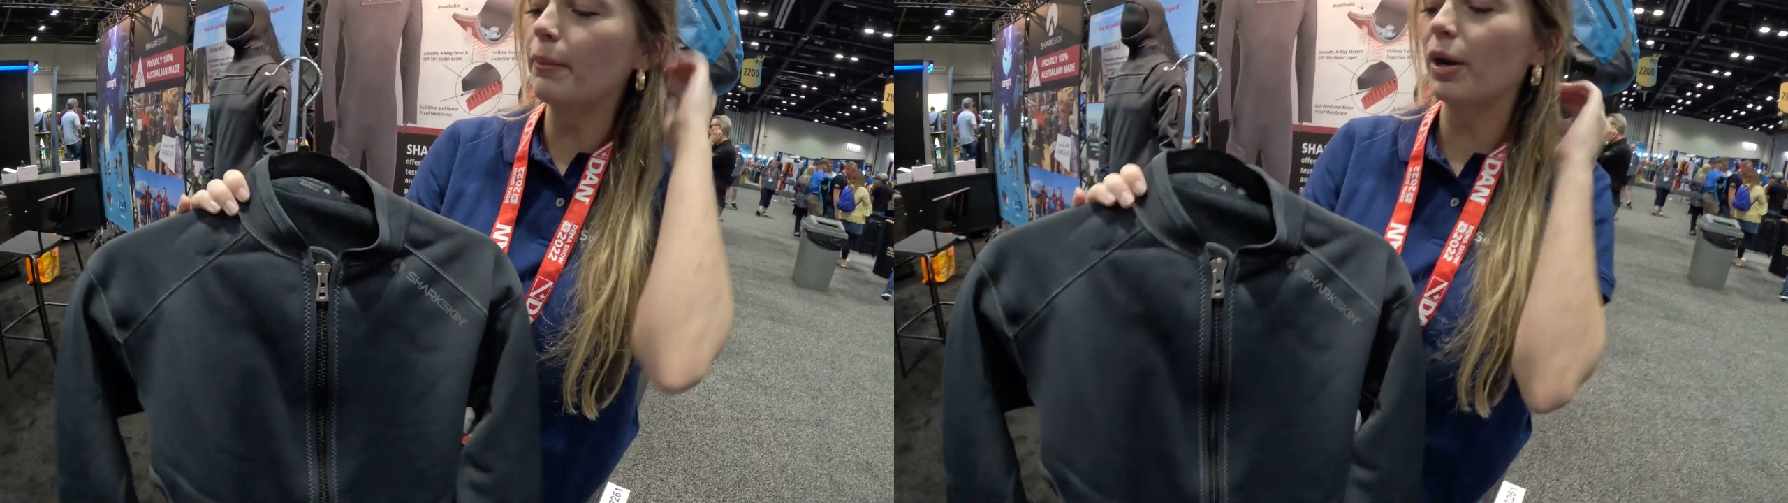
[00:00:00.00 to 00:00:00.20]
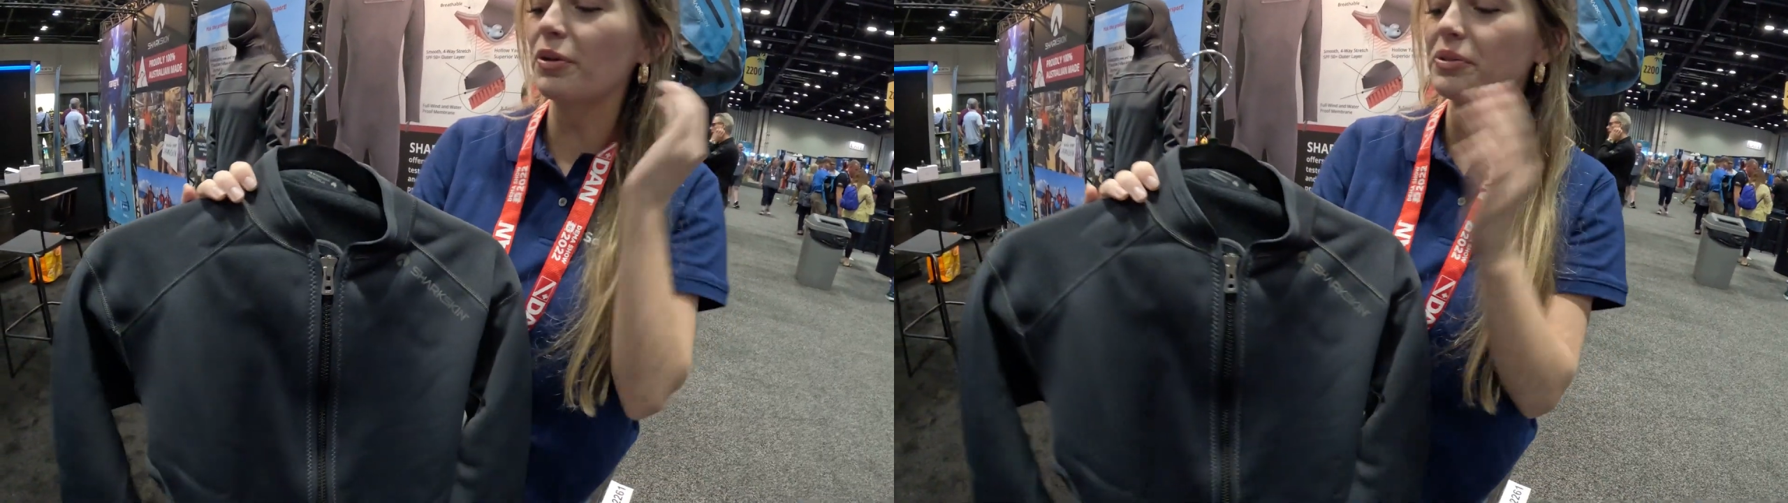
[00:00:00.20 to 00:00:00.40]

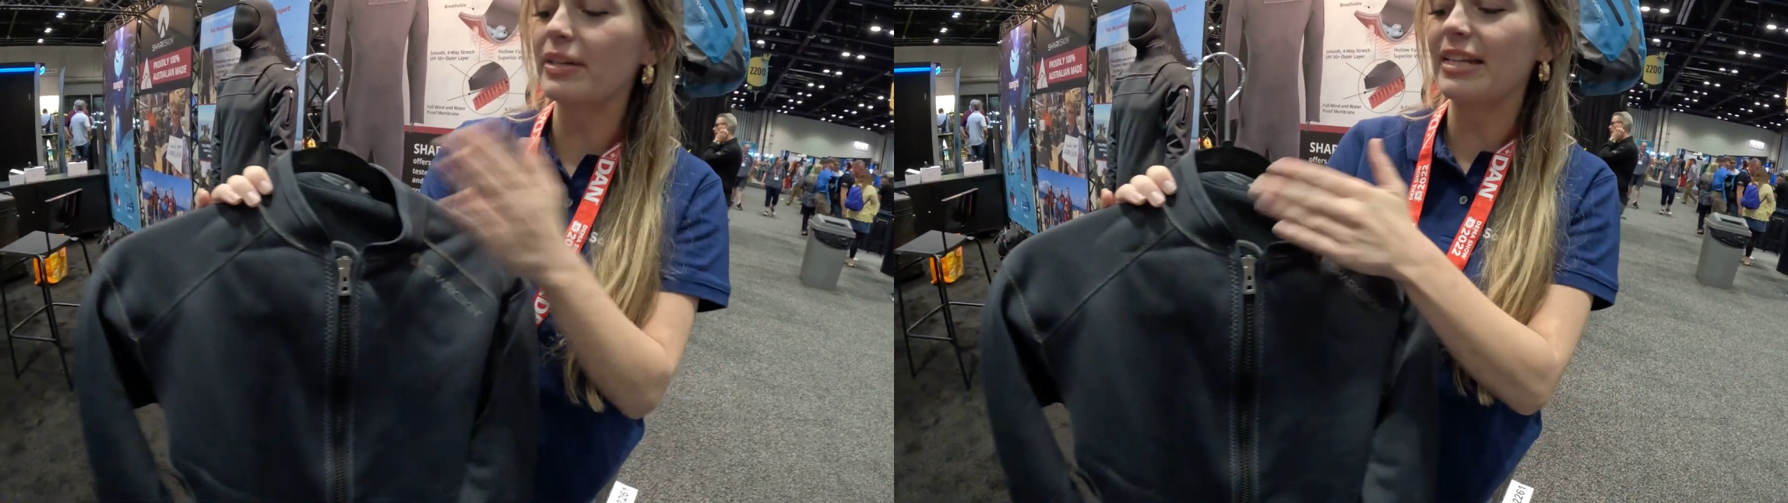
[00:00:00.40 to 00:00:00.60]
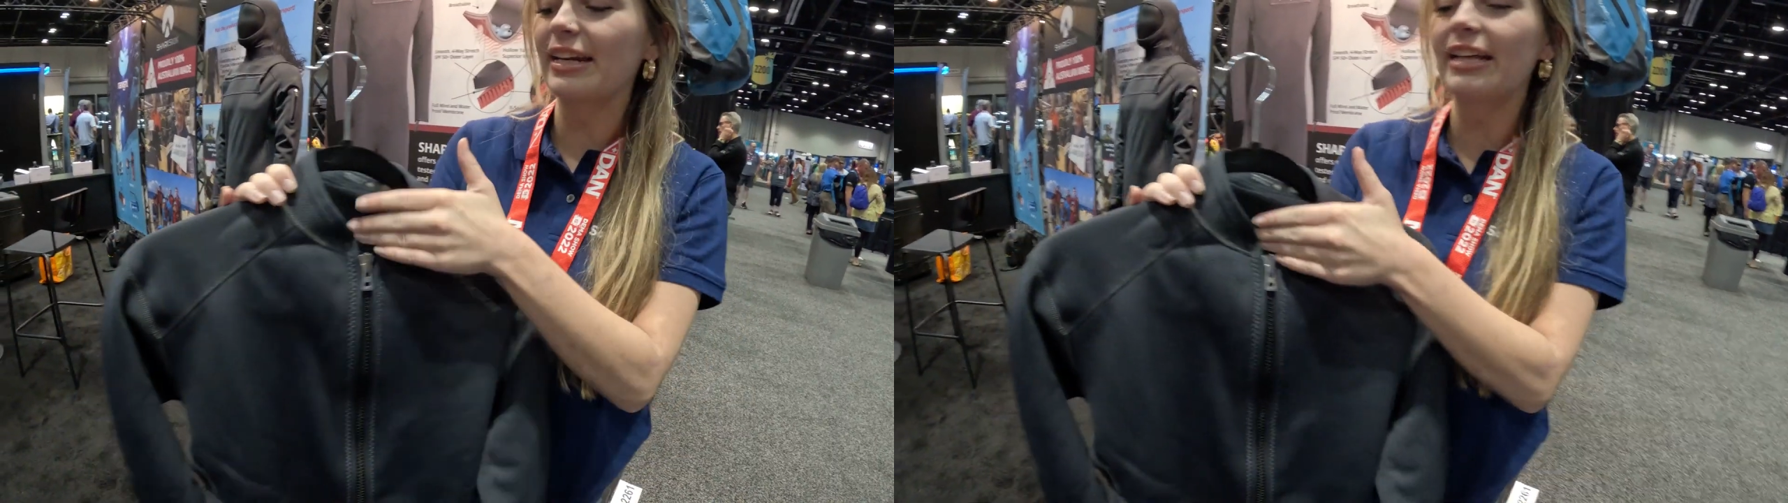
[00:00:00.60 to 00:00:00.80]
It also
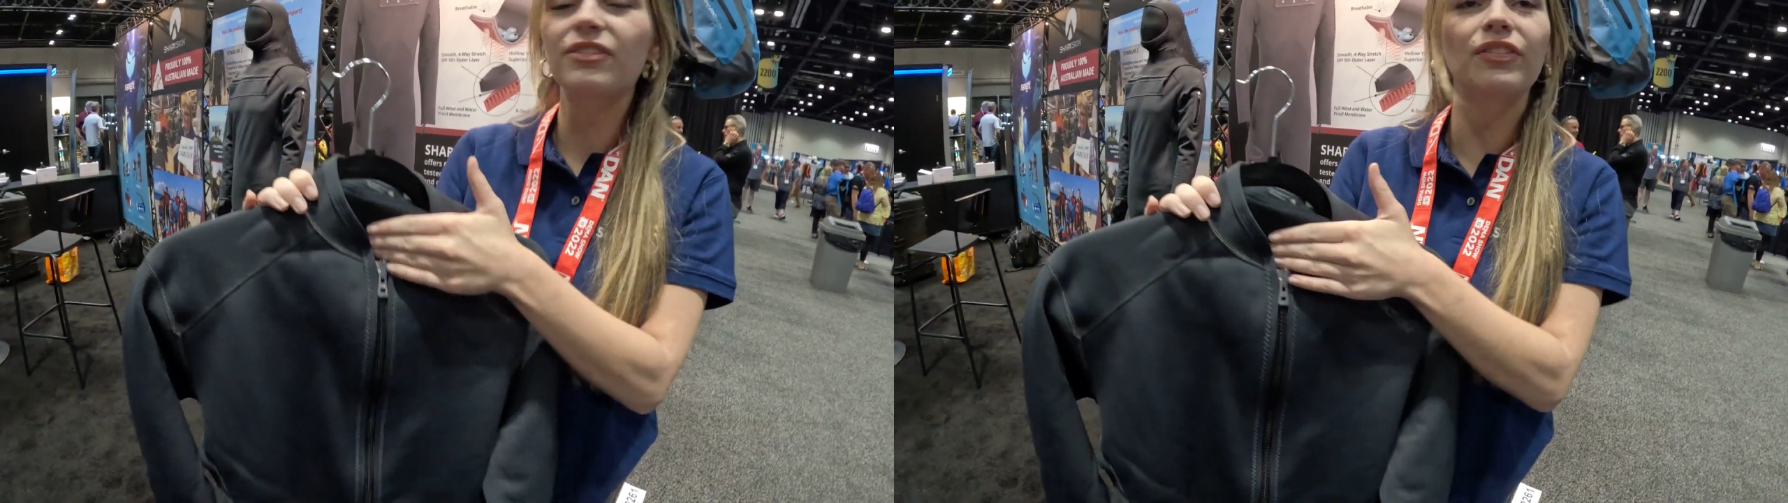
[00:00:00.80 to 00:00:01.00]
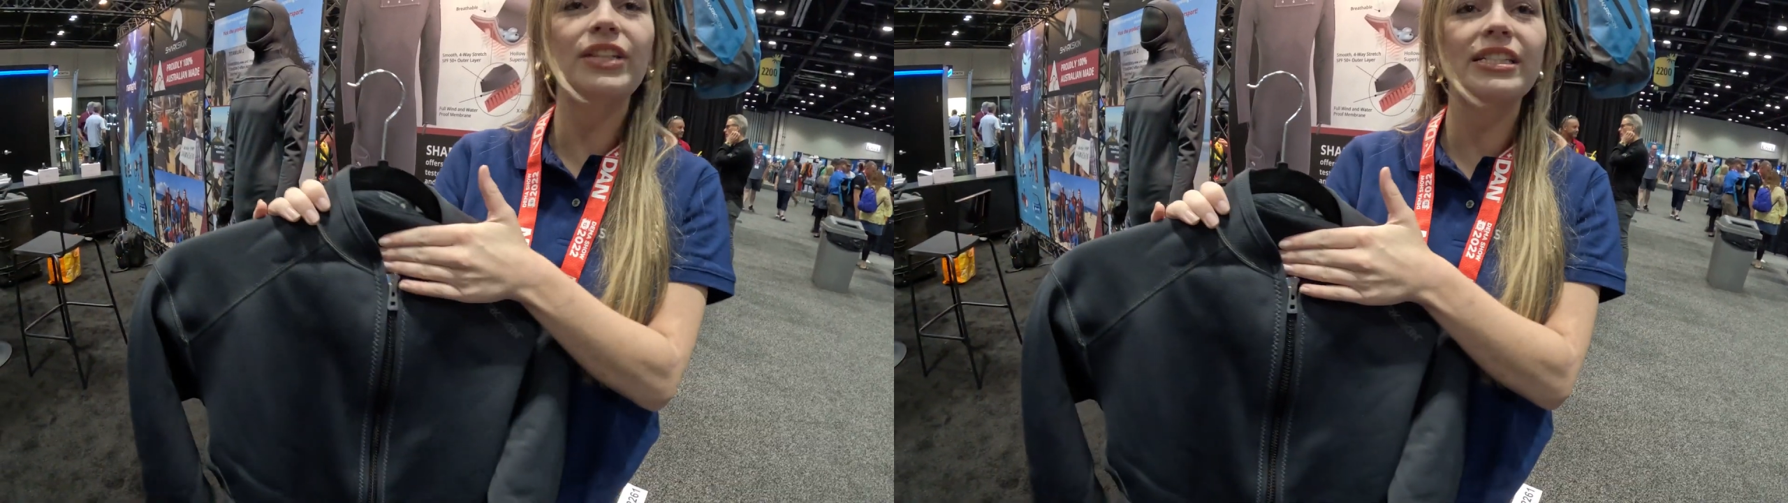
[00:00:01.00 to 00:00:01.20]
has that
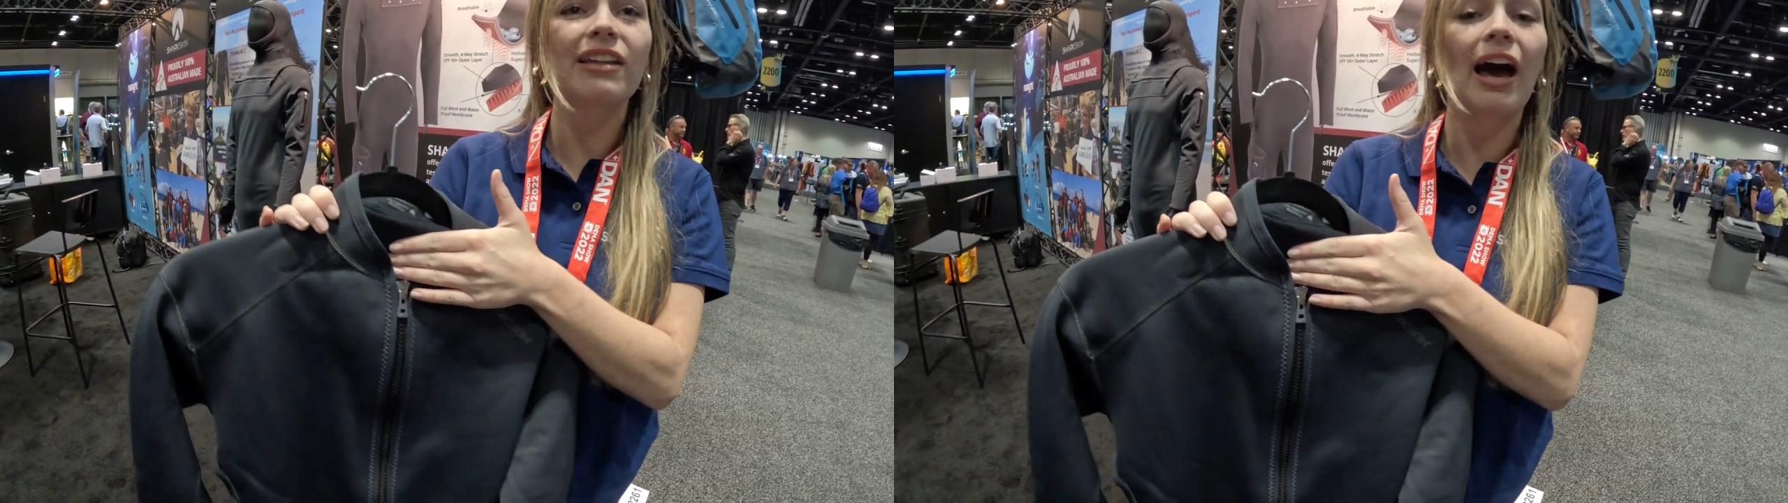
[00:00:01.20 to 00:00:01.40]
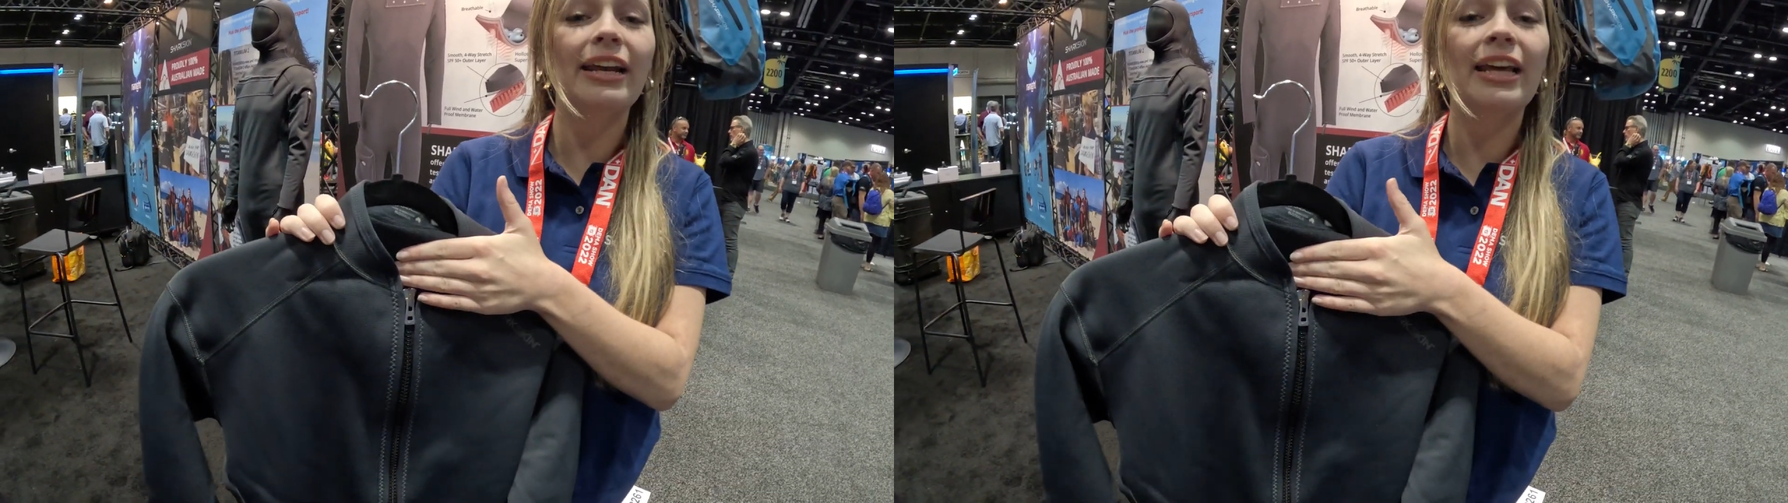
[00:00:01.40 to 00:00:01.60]
nice fleece
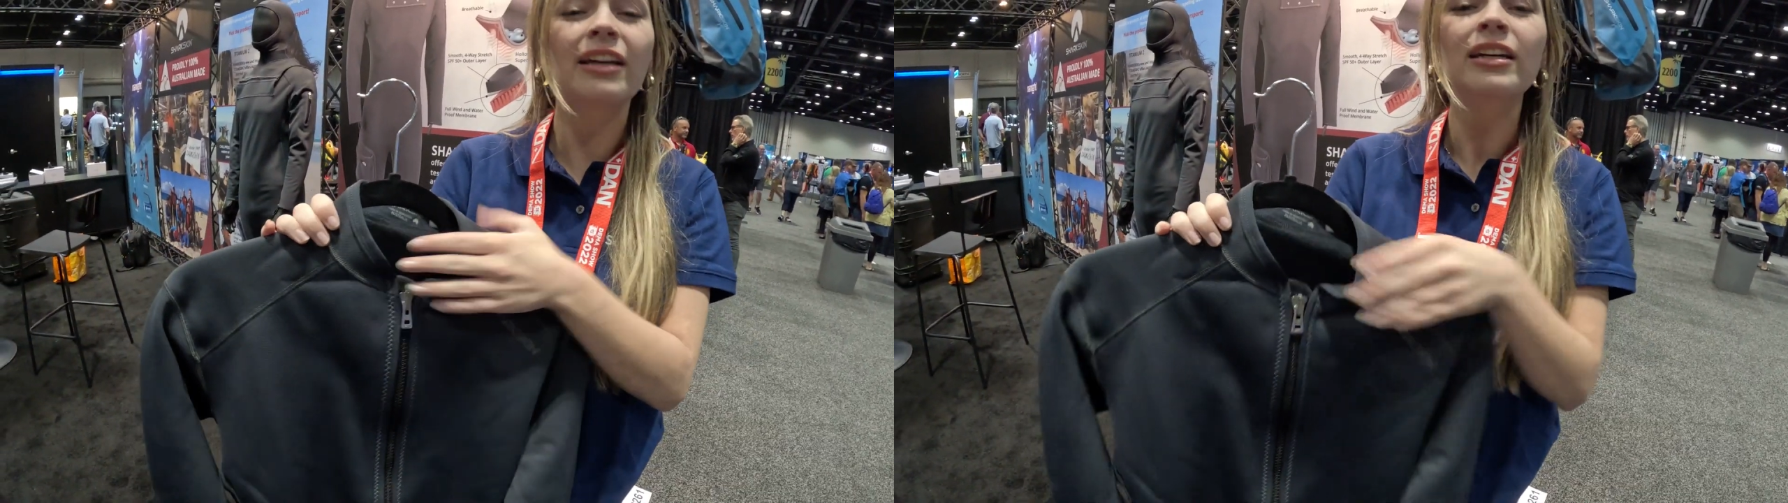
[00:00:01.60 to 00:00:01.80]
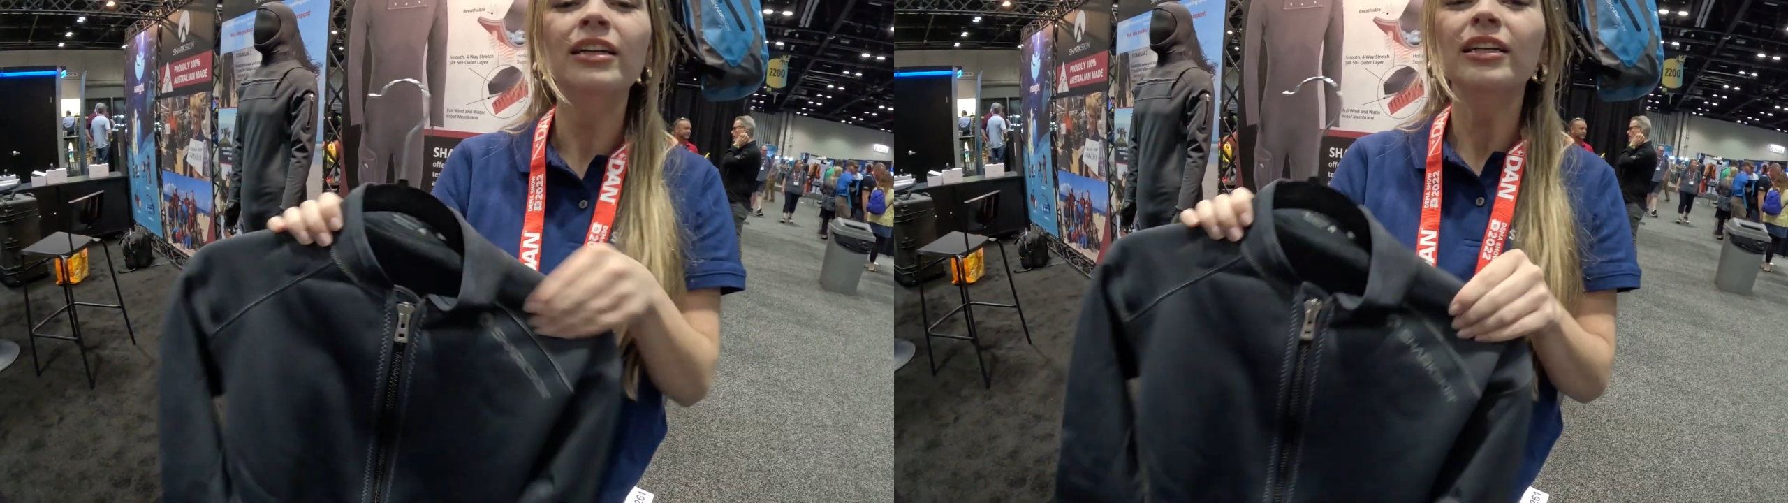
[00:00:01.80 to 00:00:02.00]
lining.